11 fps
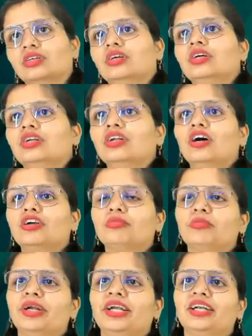Not
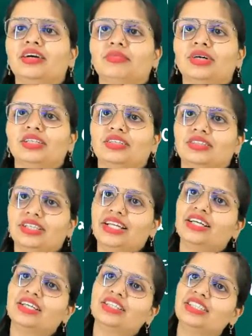momentum others.
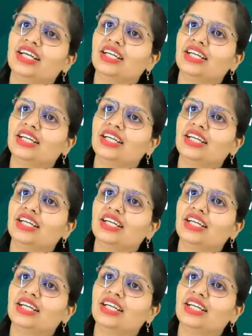Energy and